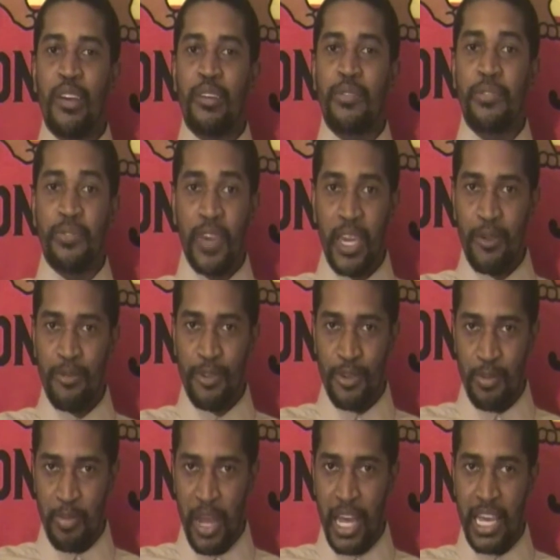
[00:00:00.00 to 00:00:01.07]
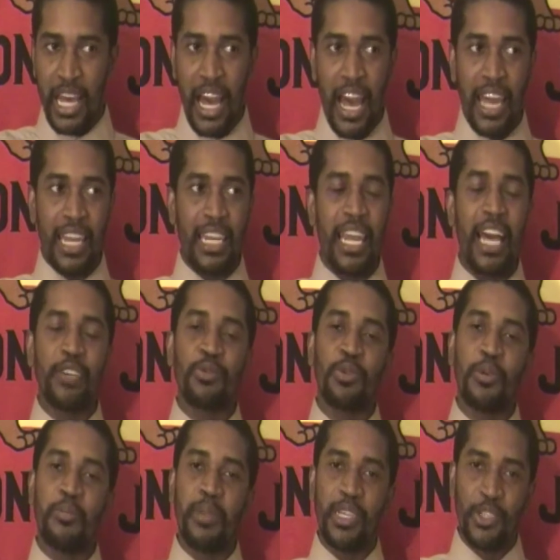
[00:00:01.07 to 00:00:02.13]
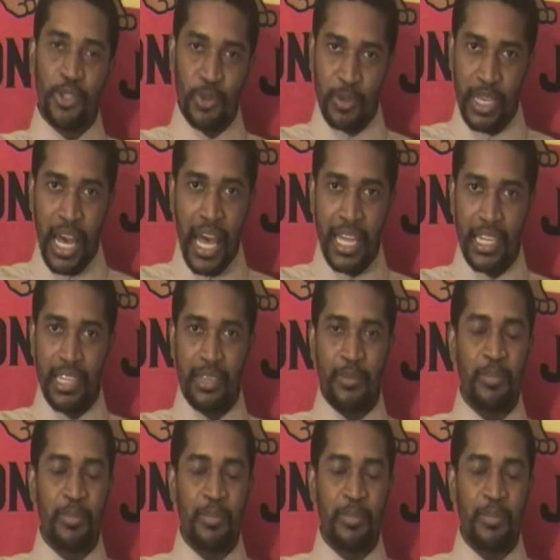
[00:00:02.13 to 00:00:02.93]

favored by God, and that's what makes you godly.